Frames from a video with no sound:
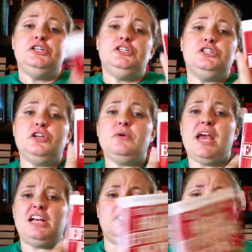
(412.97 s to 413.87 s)
So
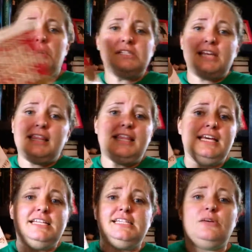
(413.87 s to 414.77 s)
yeah, so books like
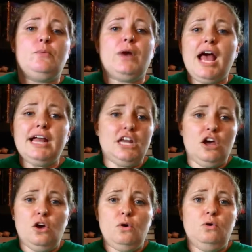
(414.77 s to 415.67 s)
this, when I
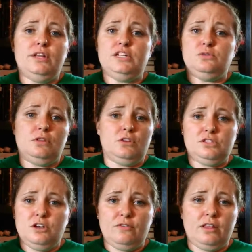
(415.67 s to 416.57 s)
know that it's one of
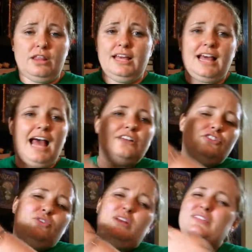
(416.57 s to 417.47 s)
those self, like, I
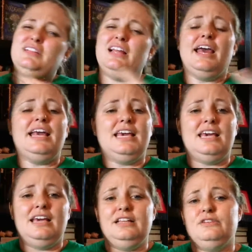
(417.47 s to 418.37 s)
just don't even like
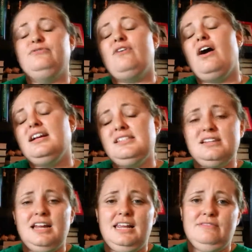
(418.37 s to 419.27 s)
it. The font's
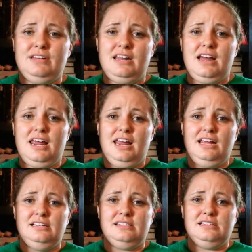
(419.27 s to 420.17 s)
not even
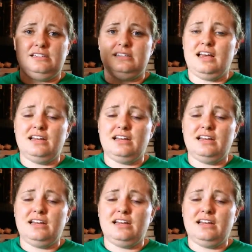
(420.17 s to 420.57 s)
nice.